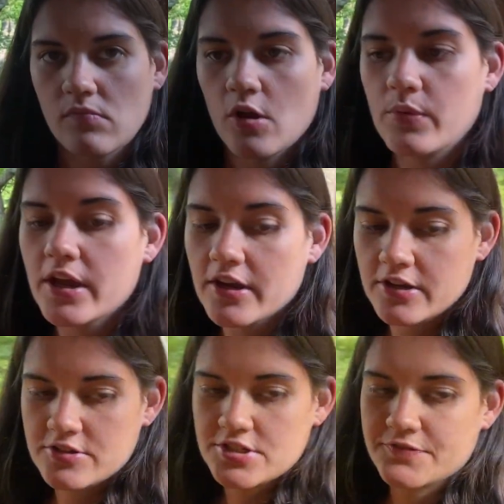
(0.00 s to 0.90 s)
We are
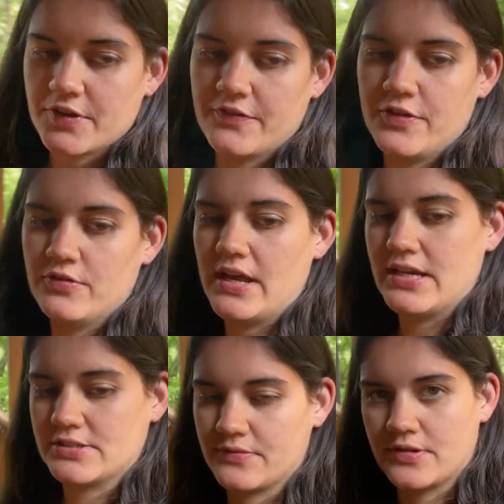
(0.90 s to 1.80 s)
here just for a few
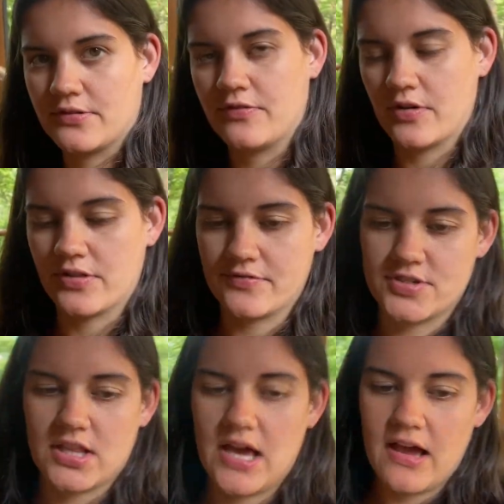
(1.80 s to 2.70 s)
days over the 4th of
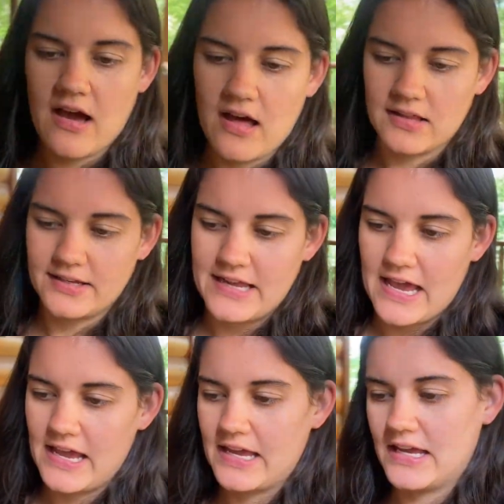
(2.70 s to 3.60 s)
July
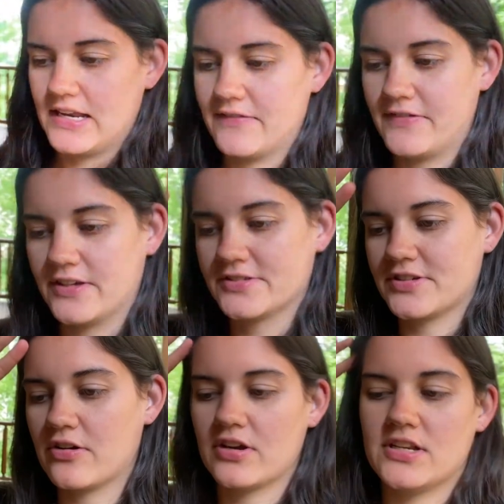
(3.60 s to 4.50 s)
holiday, and it feels
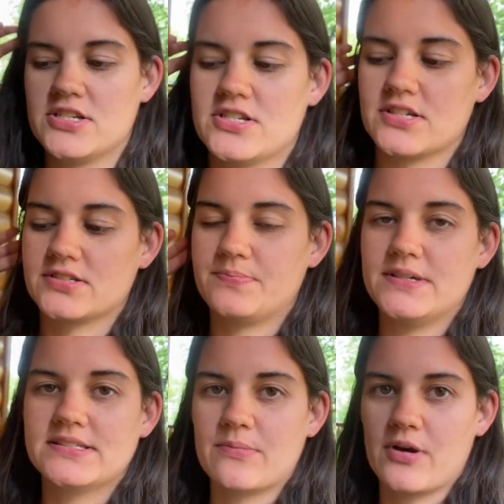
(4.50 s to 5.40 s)
so good to just be
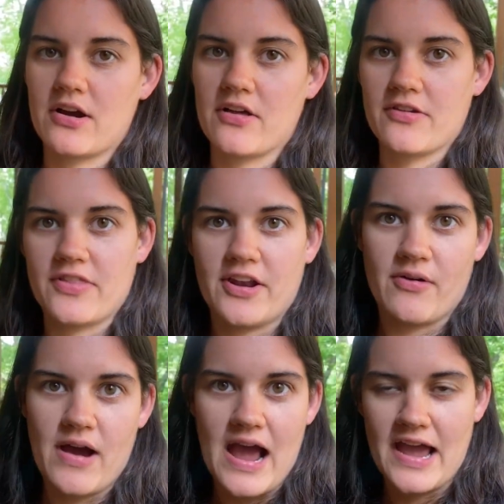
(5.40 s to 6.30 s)
somewhere other than
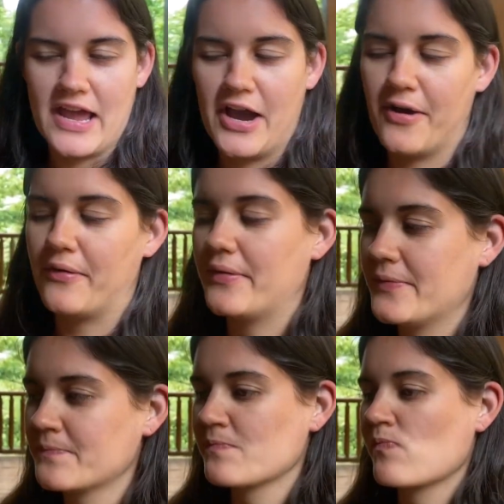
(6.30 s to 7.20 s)
Ohio.
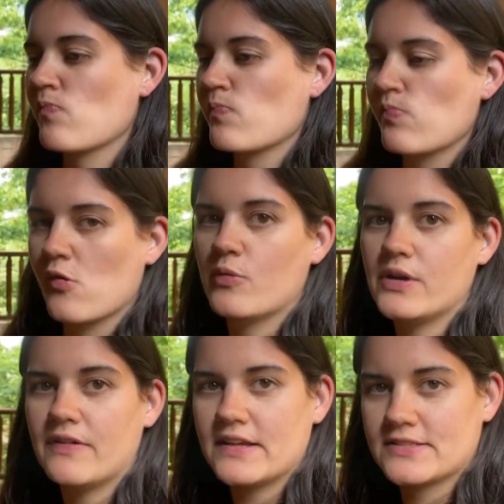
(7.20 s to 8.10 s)

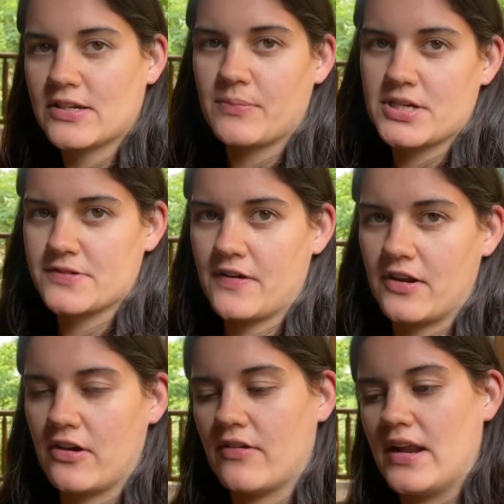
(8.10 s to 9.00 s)
We've had so much
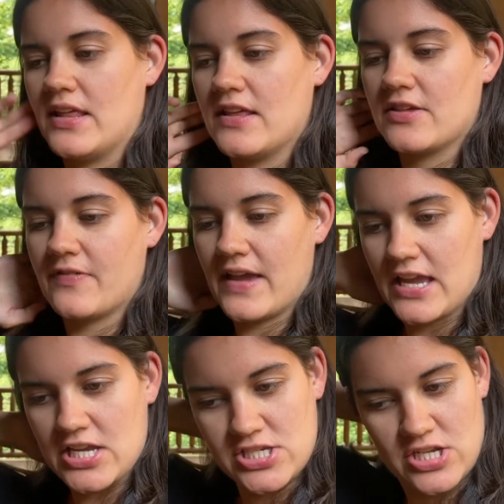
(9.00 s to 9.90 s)
fun already this
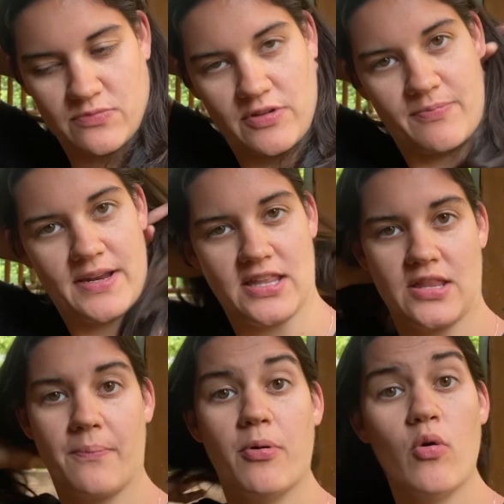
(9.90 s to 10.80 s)
vacation. We've been in
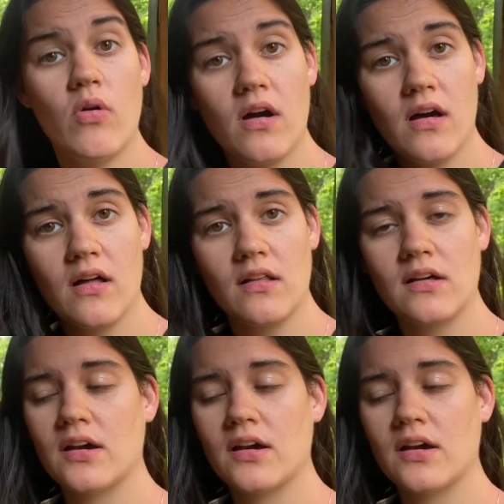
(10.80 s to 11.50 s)
the pool.